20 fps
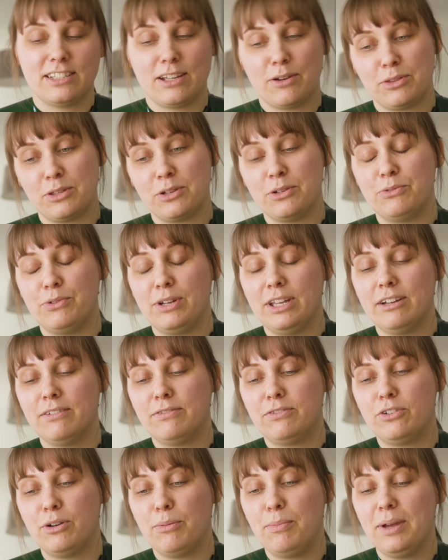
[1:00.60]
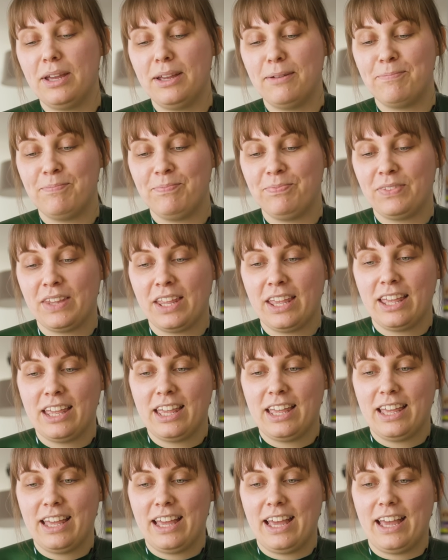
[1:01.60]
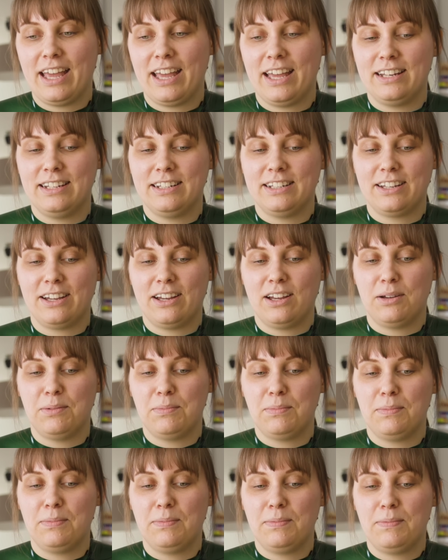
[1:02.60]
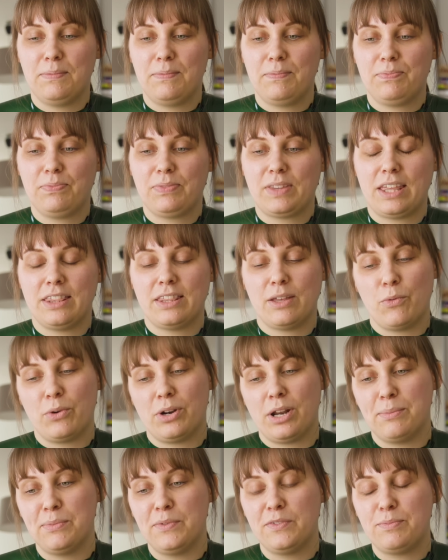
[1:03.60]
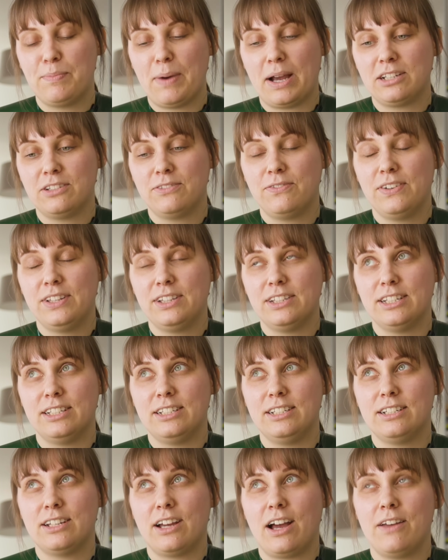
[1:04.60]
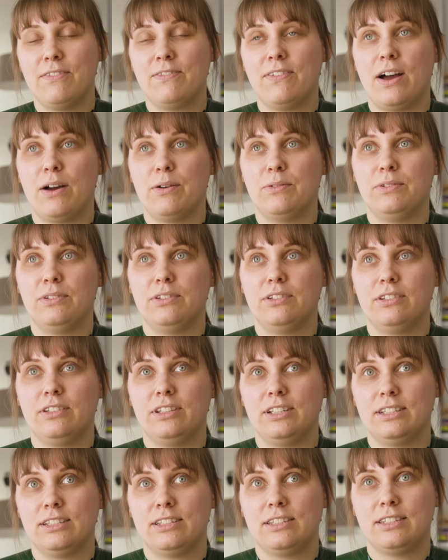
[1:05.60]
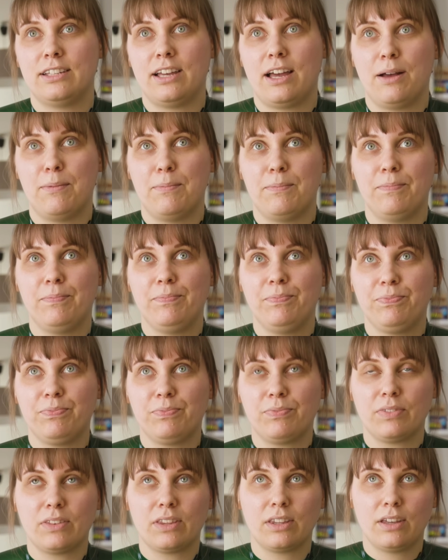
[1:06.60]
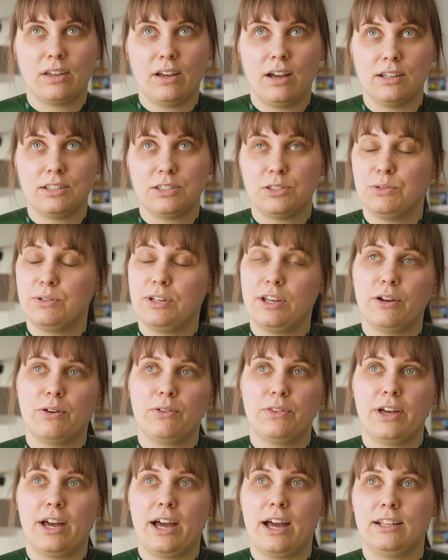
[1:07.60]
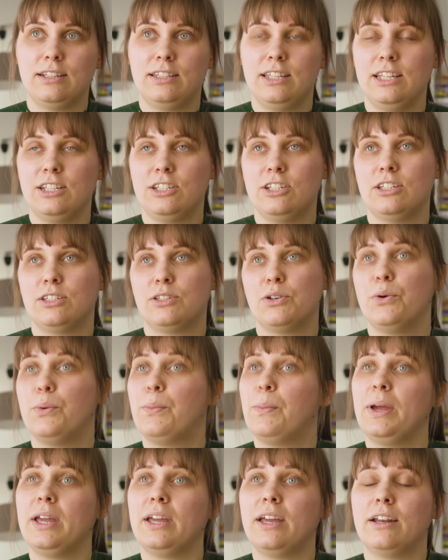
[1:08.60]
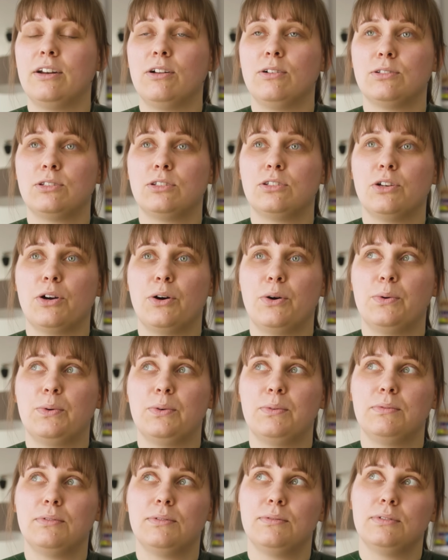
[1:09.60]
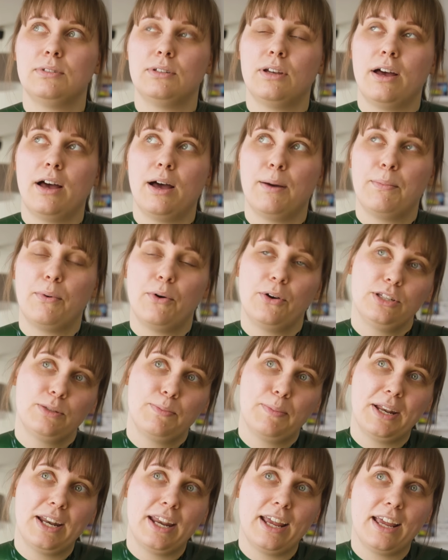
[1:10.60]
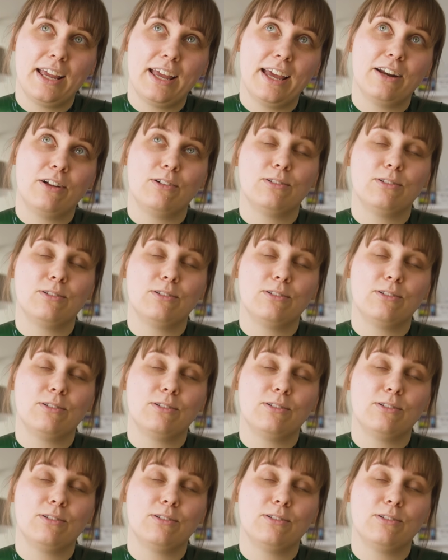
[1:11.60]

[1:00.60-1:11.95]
South Korea for a bit, and then when I moved back to Finland, I found this studio that teaches hooping and also poi spinning and